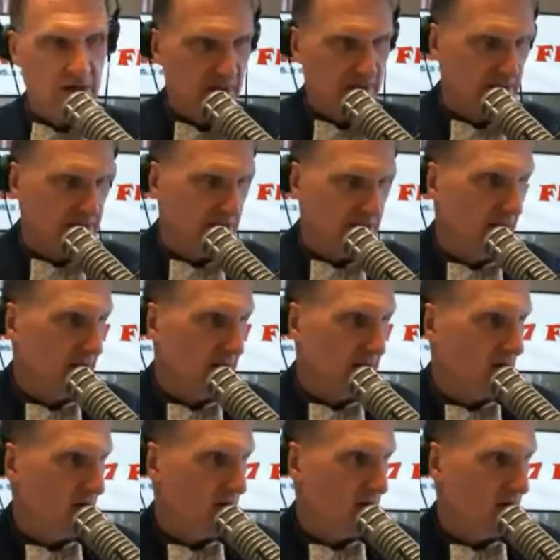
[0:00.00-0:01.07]
track that has the
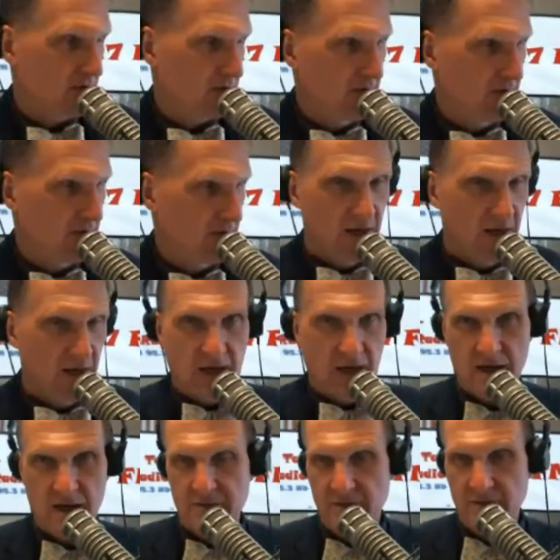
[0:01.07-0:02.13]
helicopter,
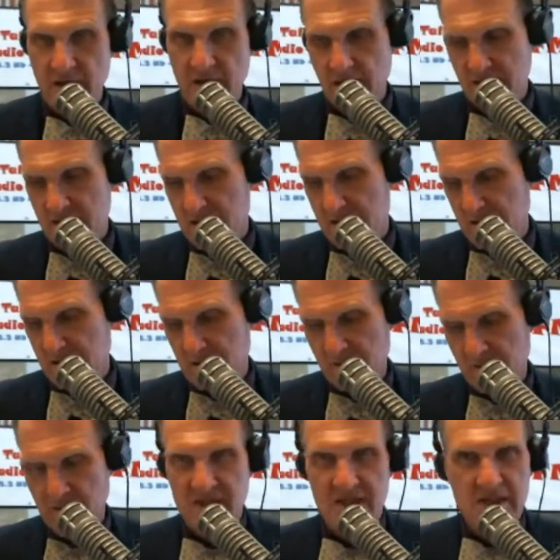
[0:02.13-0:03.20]
and a very nice,
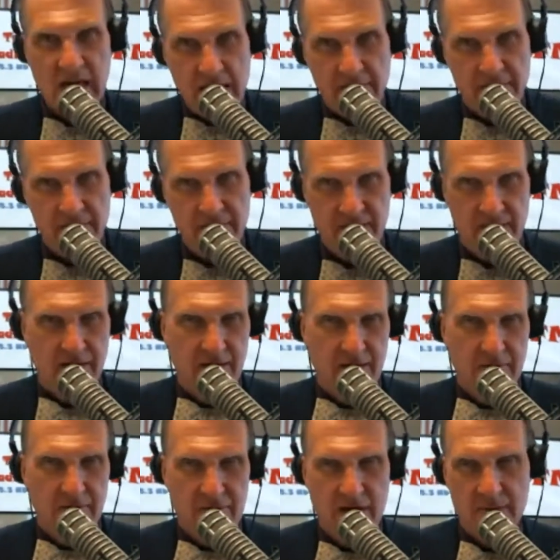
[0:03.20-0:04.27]
very safe,
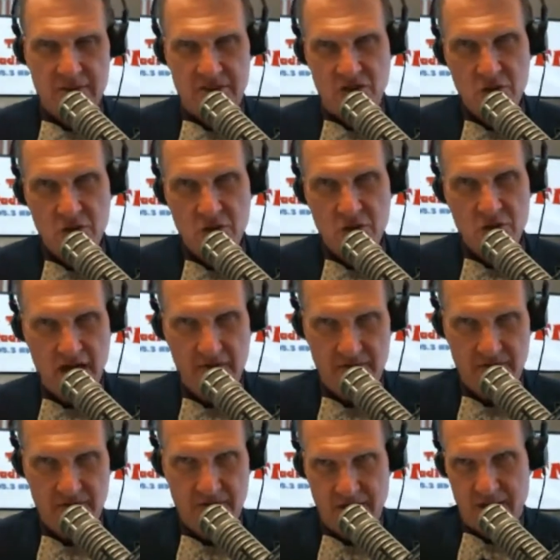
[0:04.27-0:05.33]
perhaps too
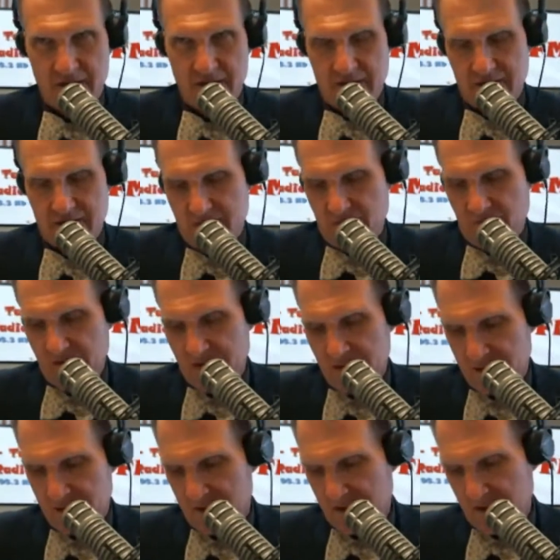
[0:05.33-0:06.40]
safe
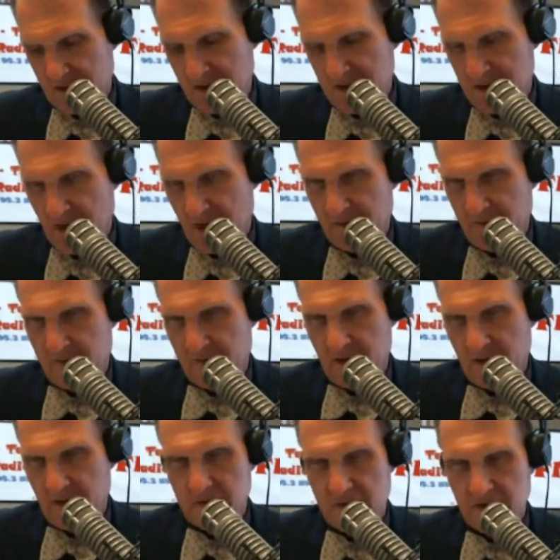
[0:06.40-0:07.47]

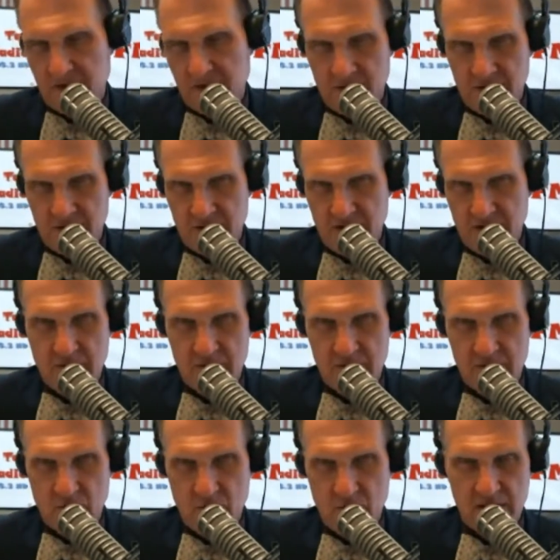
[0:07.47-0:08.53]
set of jungle
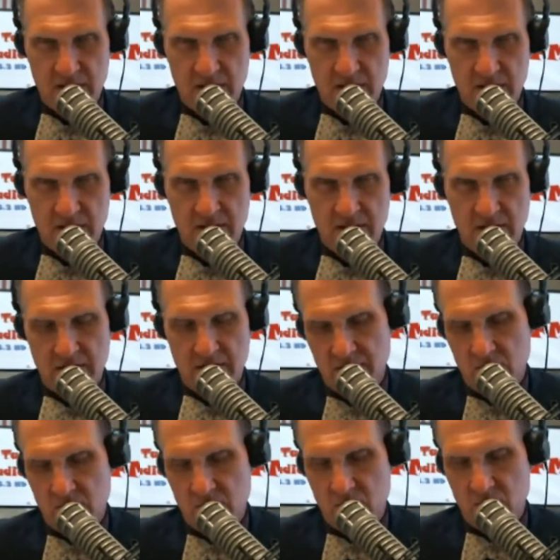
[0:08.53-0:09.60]
gym type toys
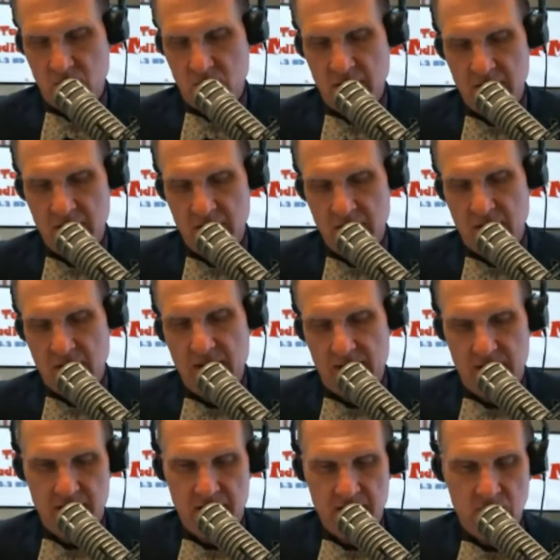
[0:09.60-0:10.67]
in a wooded
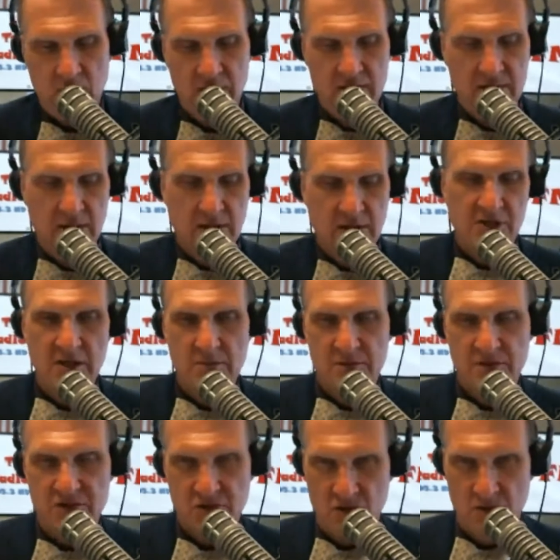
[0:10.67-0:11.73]
lot, in a wood
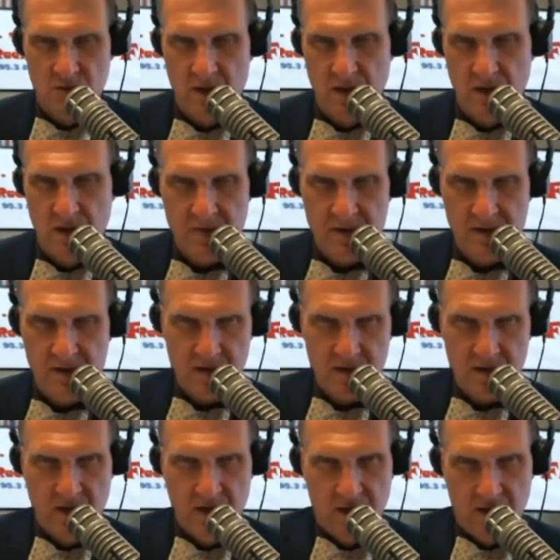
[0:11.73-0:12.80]
chip strewn lot there